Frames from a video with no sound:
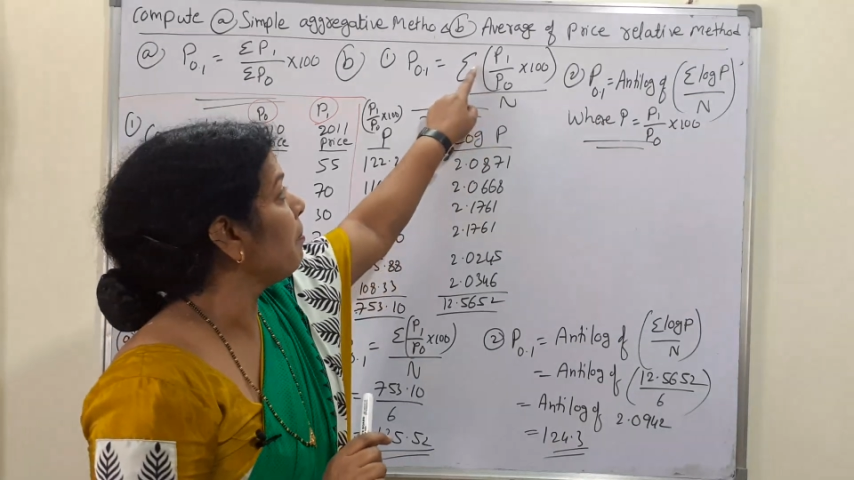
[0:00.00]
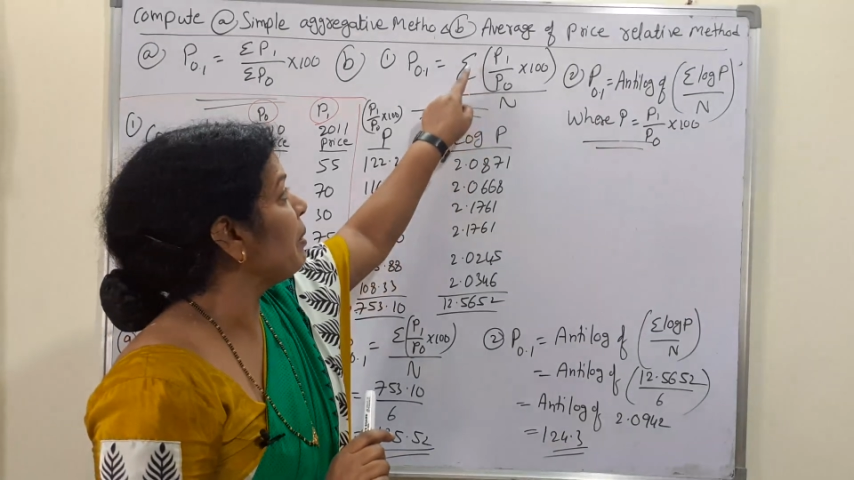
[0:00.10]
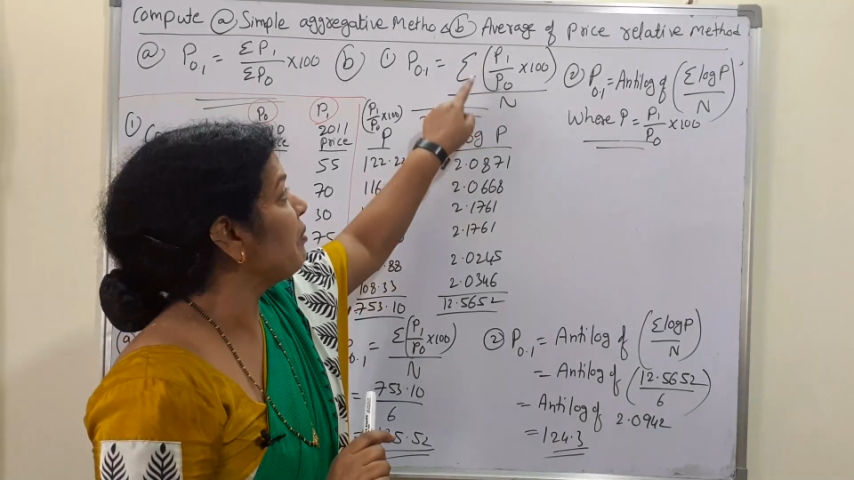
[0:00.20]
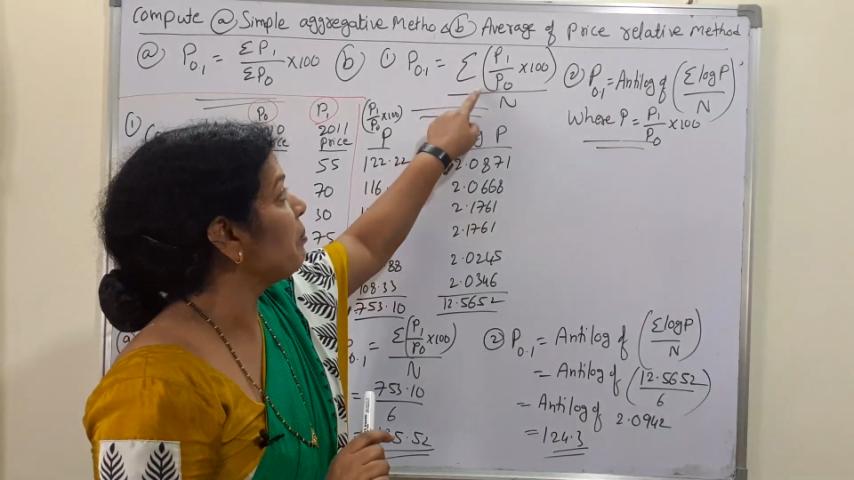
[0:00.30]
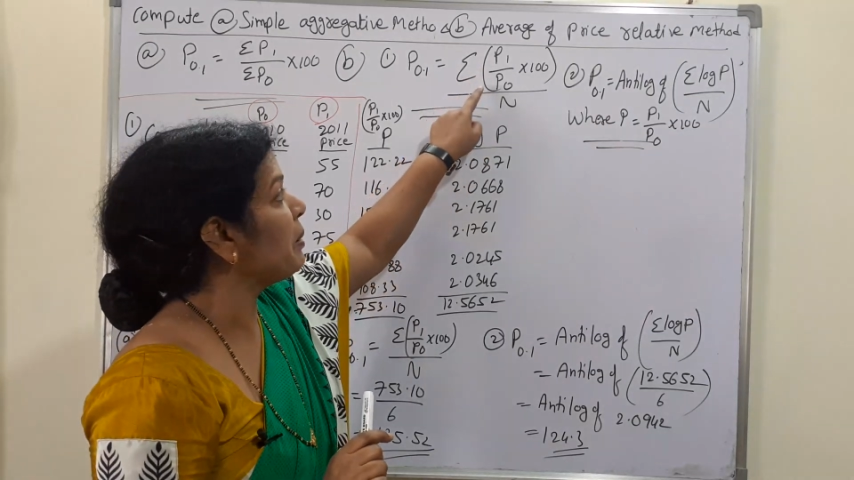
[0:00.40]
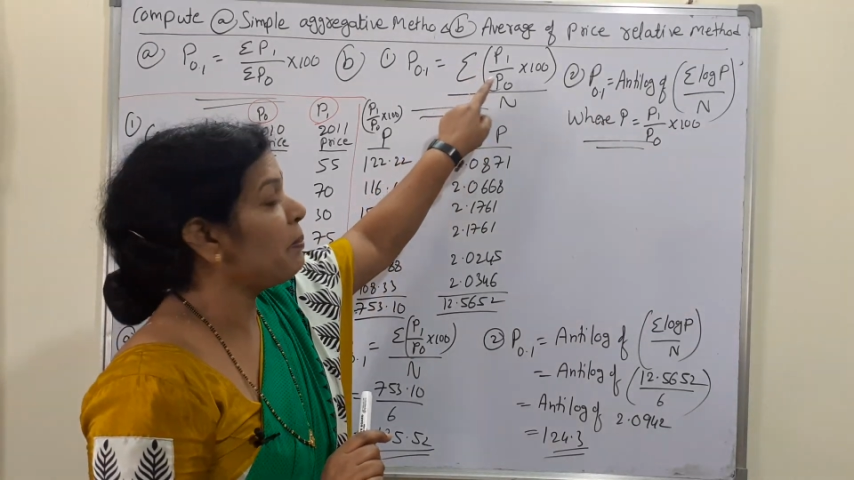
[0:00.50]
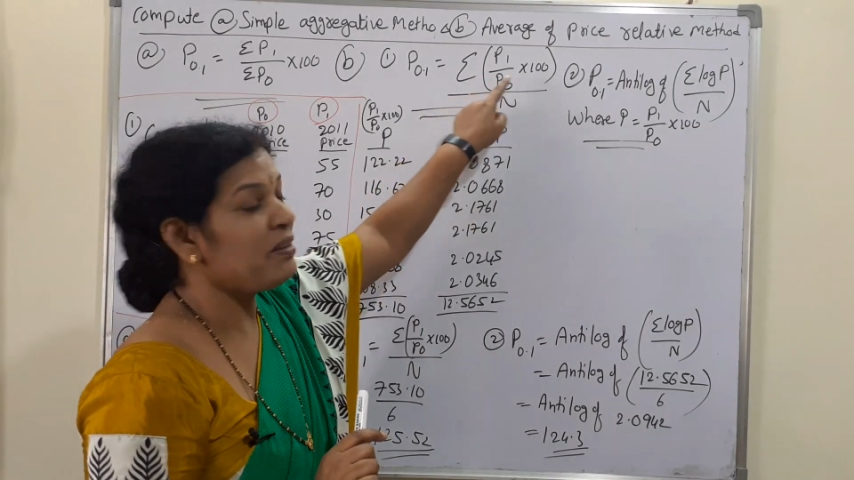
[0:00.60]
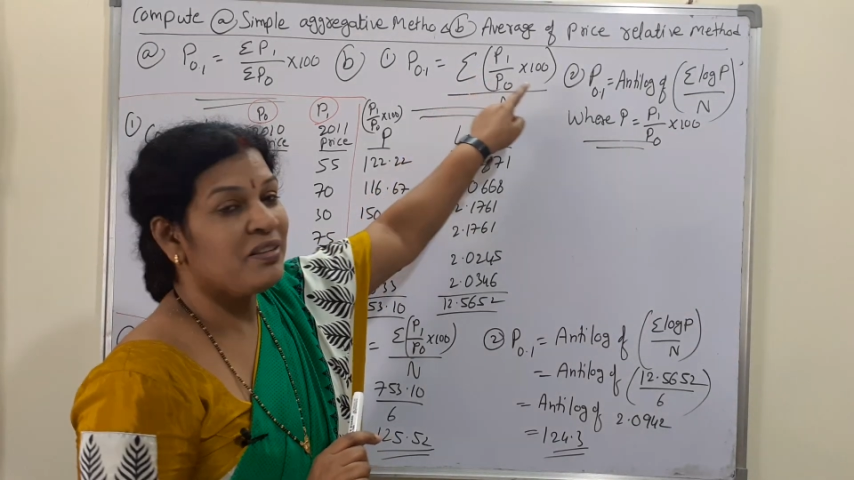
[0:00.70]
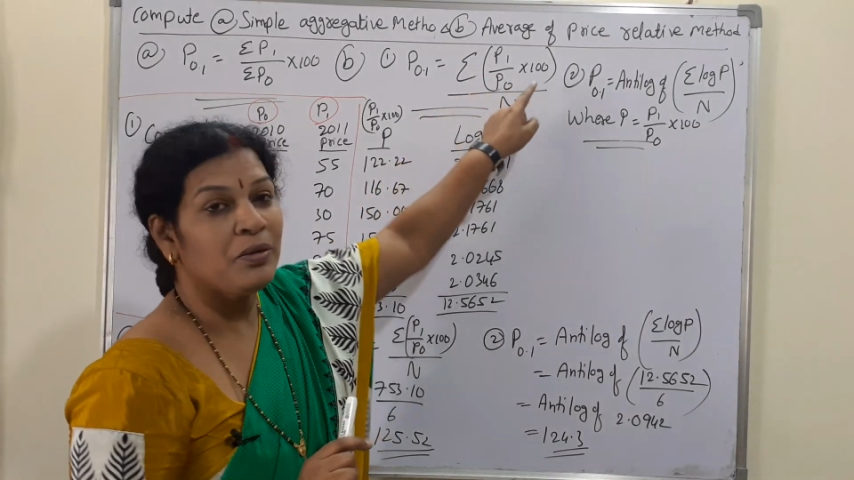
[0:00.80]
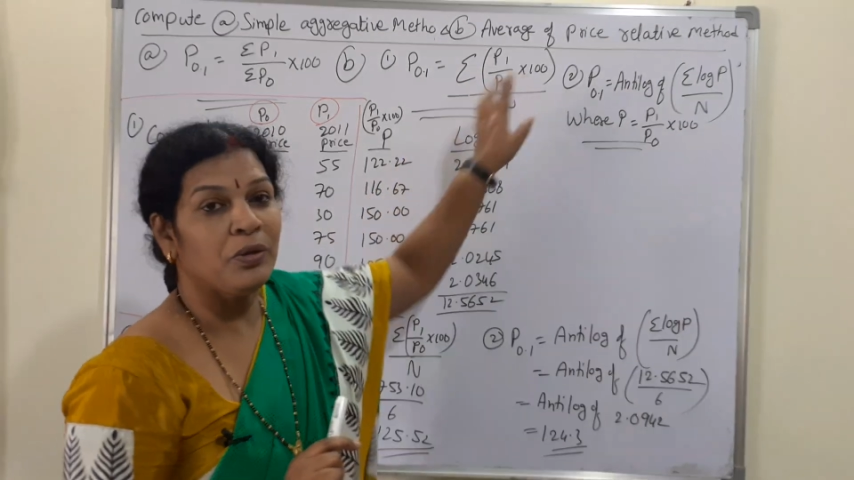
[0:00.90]
P1 by
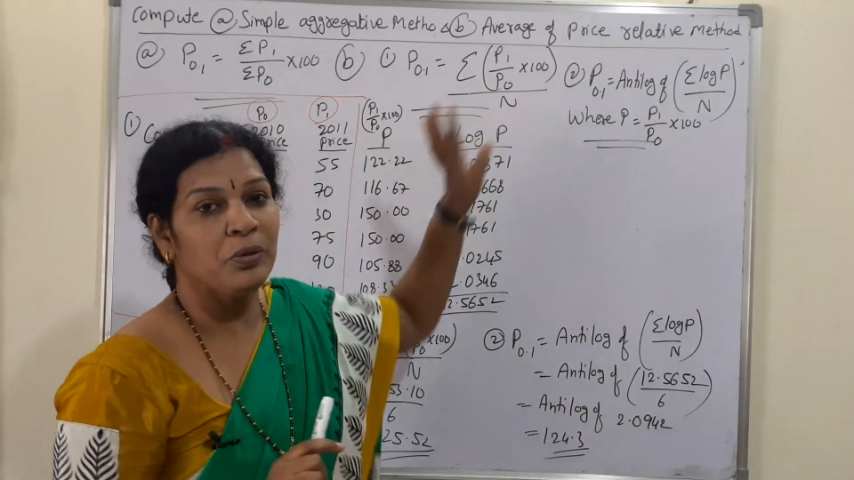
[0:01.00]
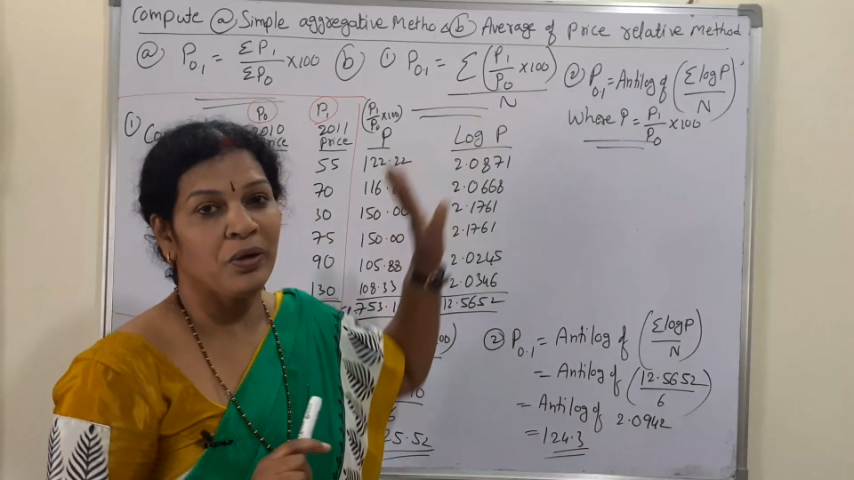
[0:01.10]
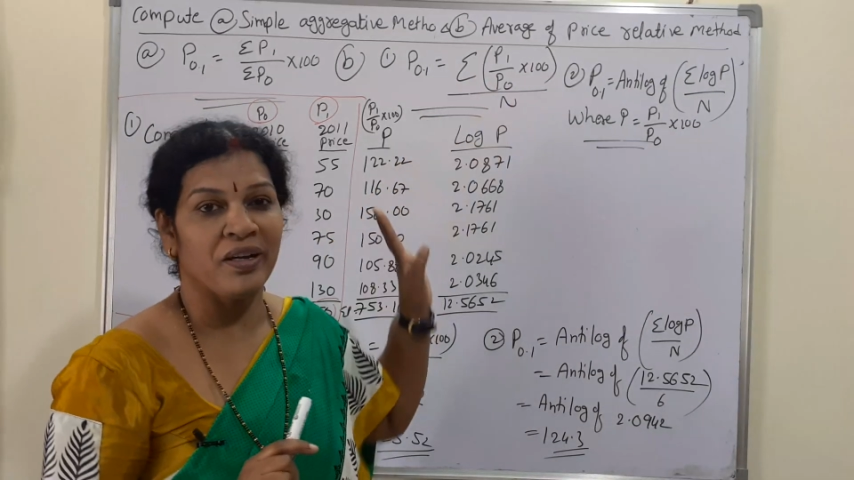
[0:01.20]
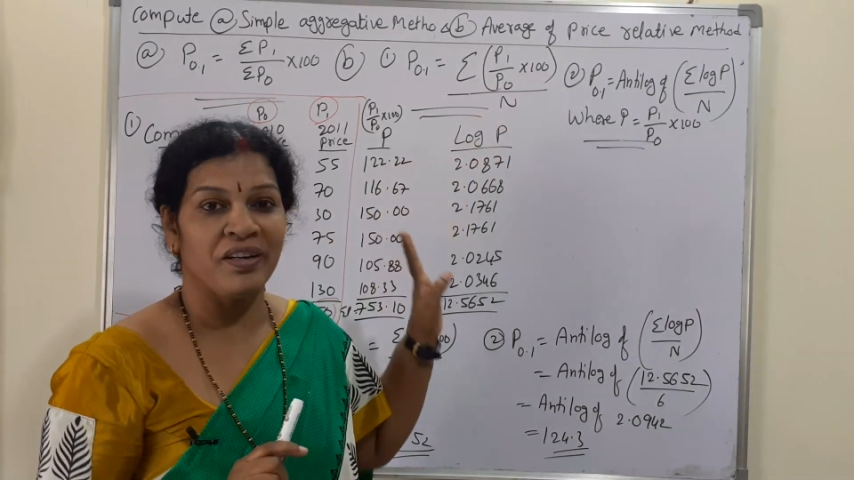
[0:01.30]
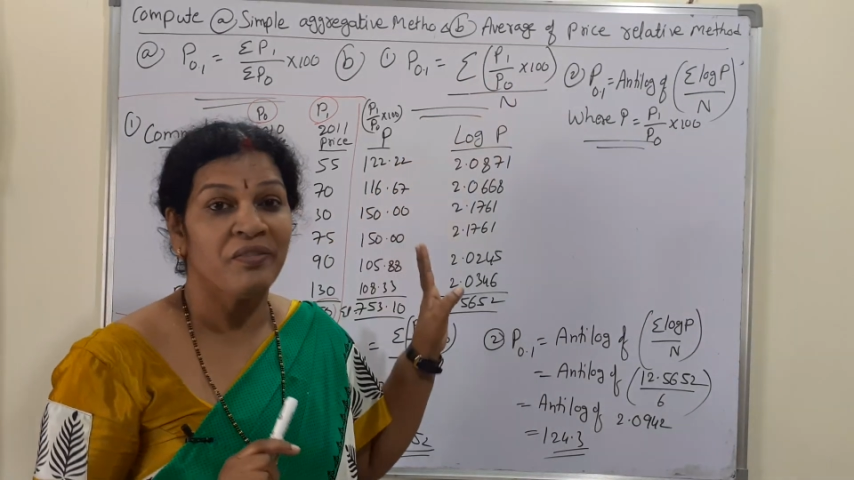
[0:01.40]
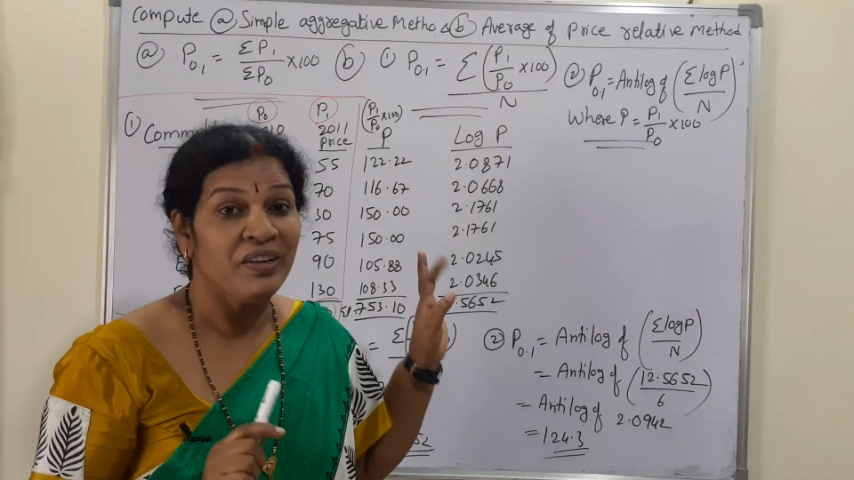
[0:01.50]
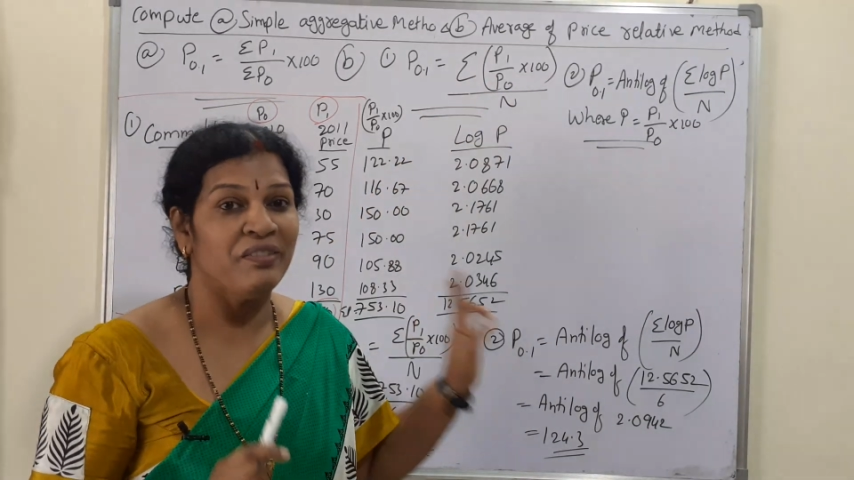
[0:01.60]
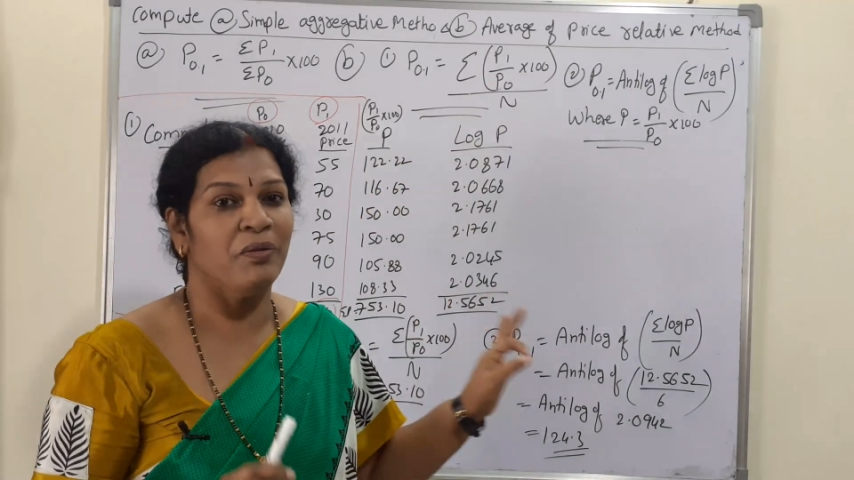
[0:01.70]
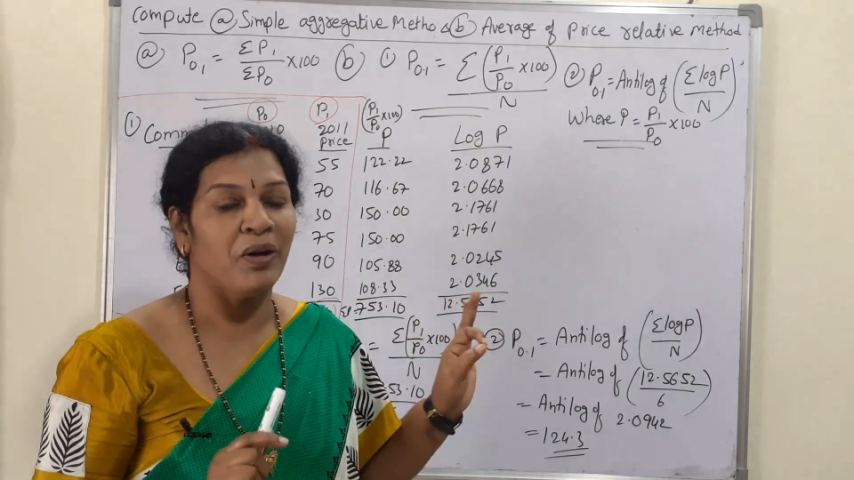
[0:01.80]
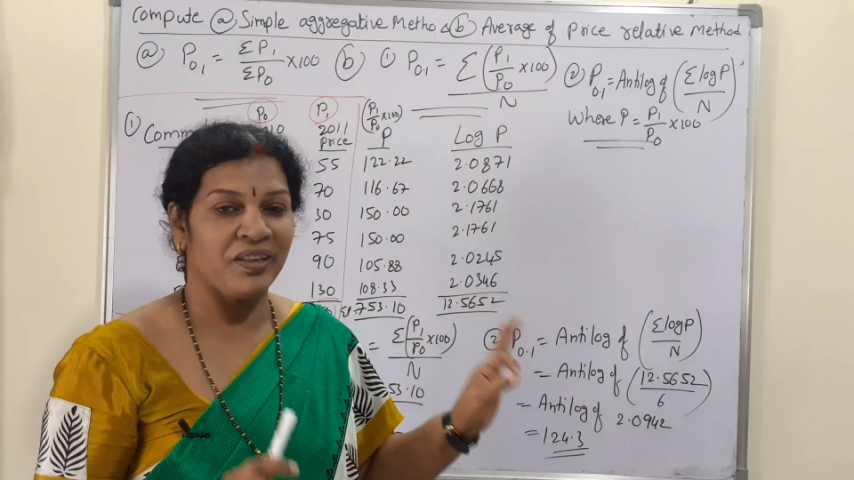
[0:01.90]
P0 into 100 we
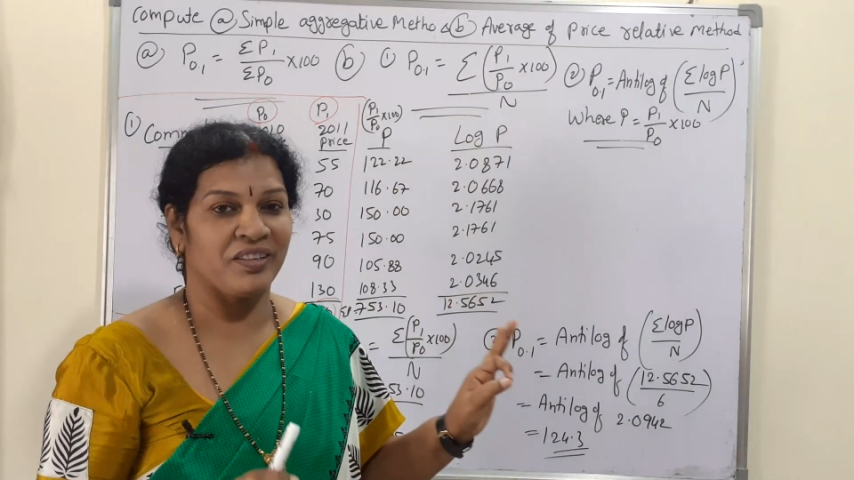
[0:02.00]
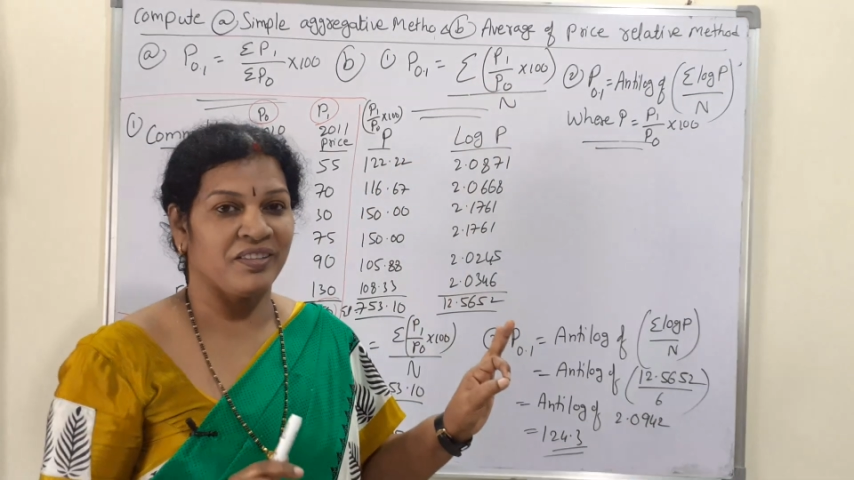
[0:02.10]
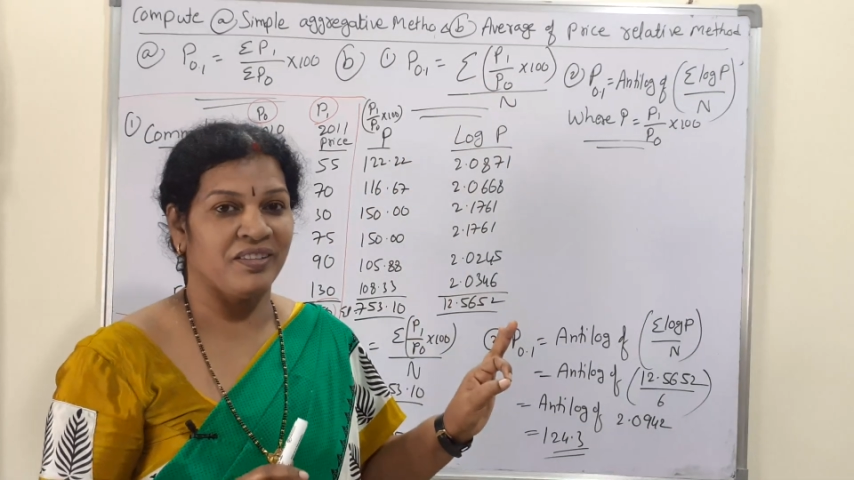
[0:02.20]
want.